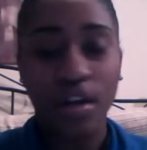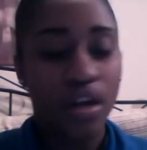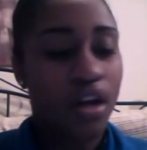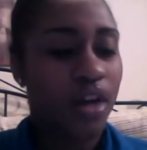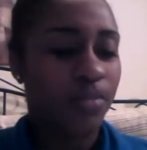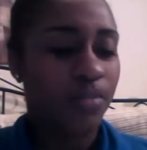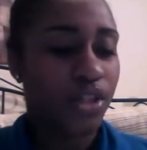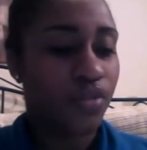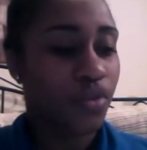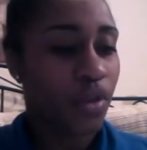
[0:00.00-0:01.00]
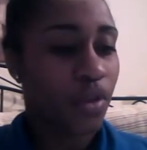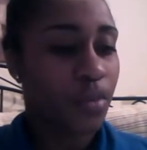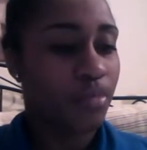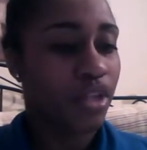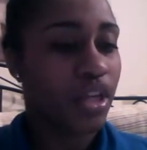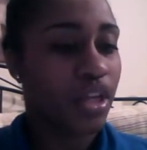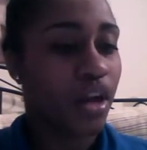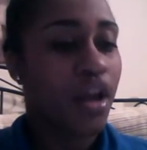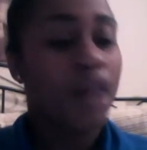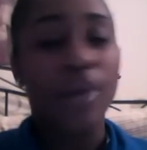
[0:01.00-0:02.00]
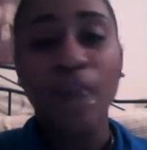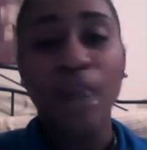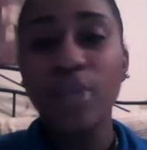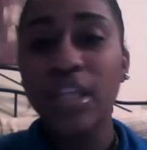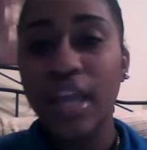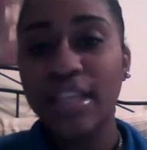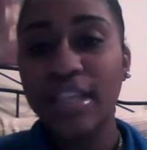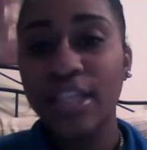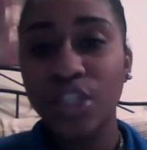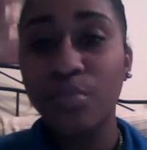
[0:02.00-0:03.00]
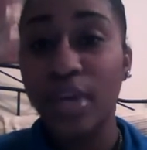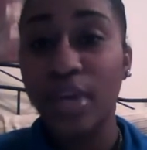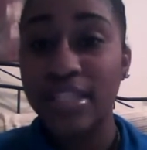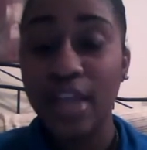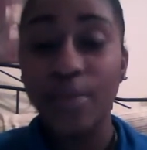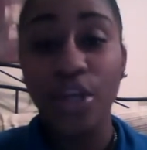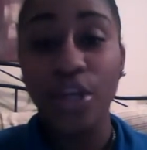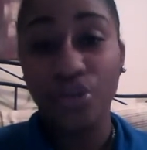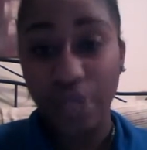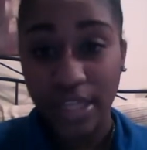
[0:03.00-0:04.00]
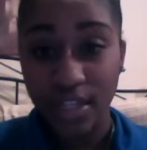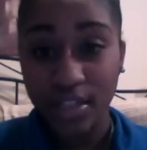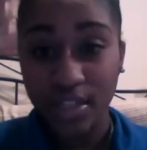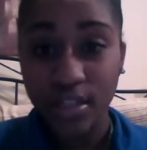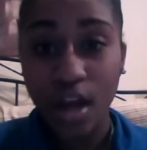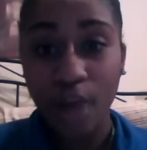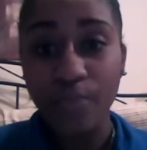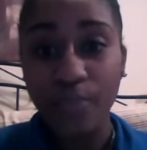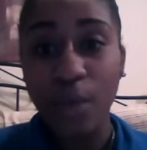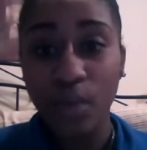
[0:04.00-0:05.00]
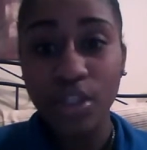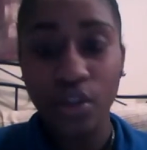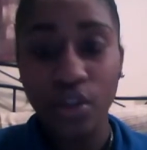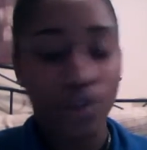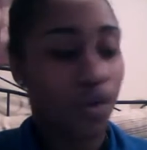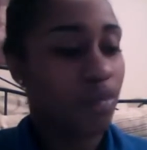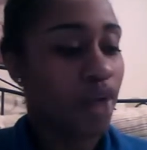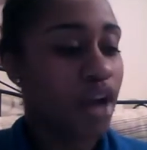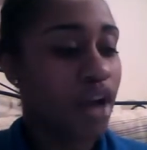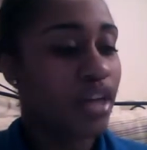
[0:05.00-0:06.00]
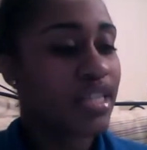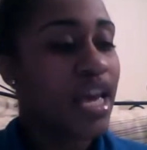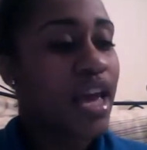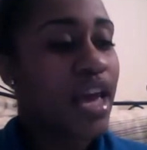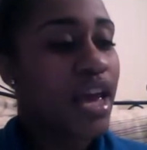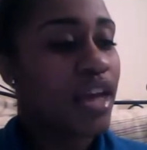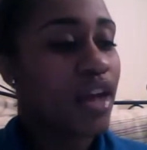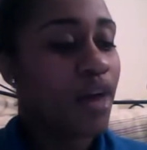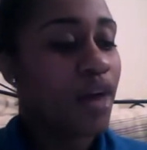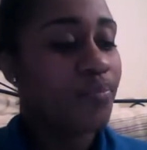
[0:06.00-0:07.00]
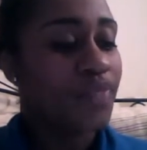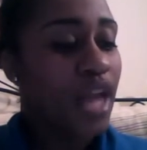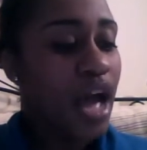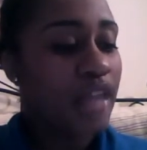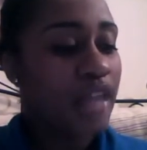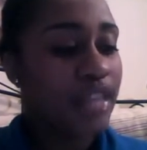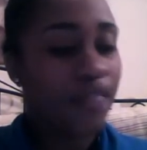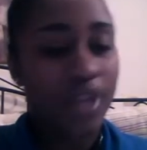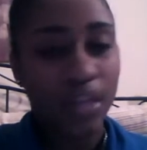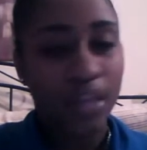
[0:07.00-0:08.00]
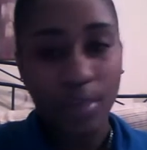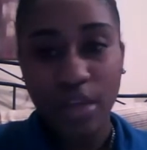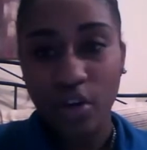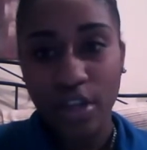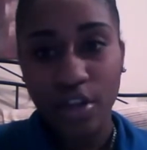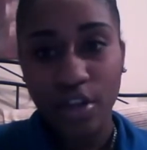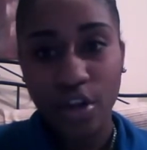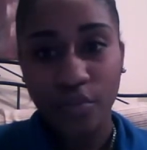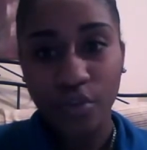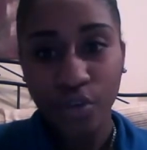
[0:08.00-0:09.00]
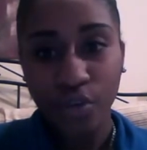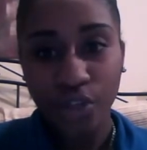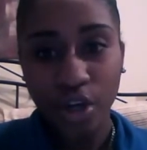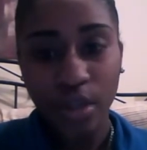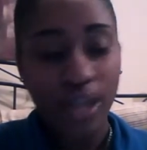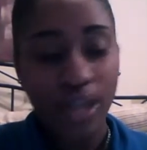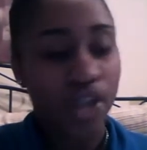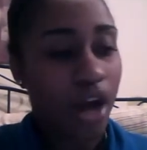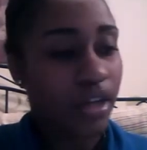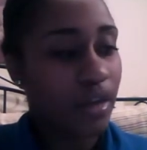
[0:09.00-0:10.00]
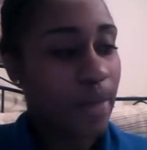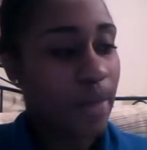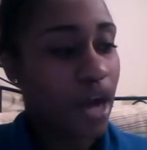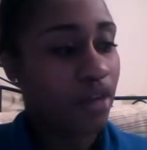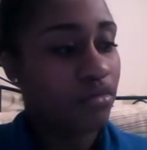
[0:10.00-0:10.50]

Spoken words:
There's a few other people in here, but I really like that she breaks down the ingredients and what to look for in products. And I definitely plan on in the near future, like talking about,